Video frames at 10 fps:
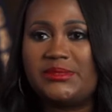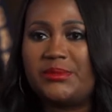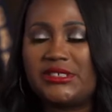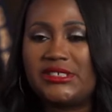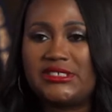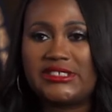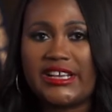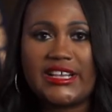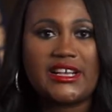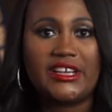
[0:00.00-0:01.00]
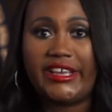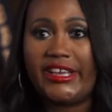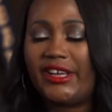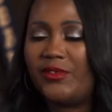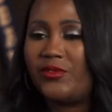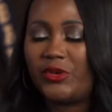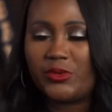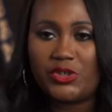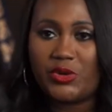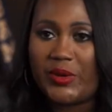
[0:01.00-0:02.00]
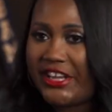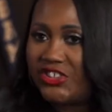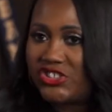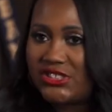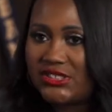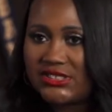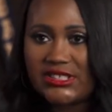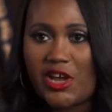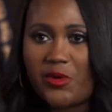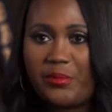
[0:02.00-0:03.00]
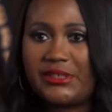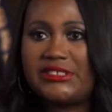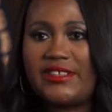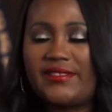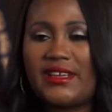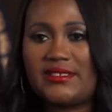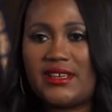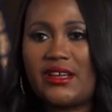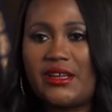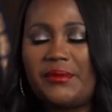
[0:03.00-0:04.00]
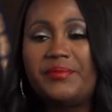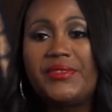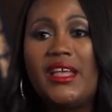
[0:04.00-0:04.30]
because there were no agents to help us at that time.